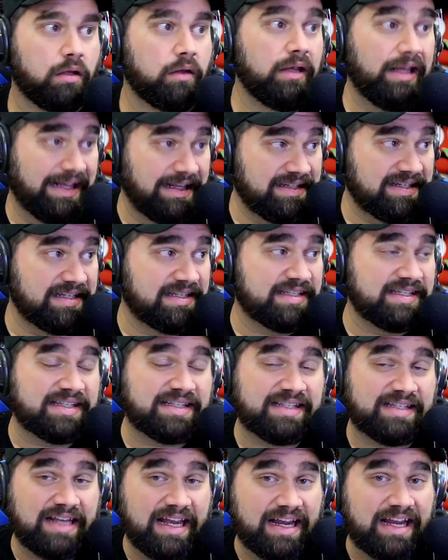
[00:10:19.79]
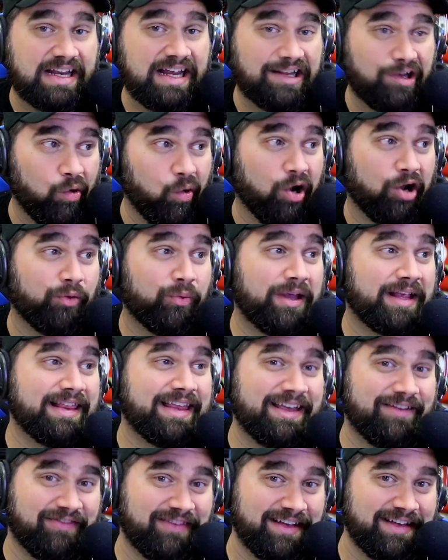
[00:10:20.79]
it's just sickening the world we
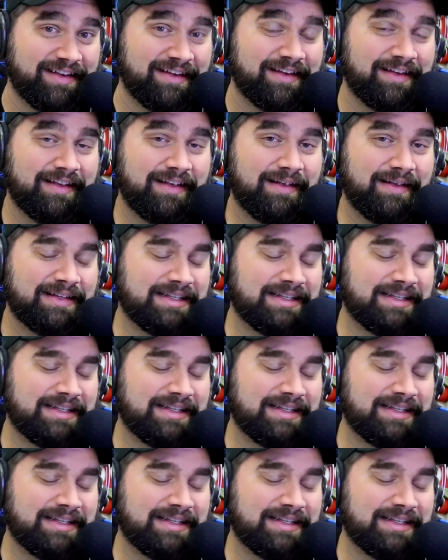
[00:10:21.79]
live in.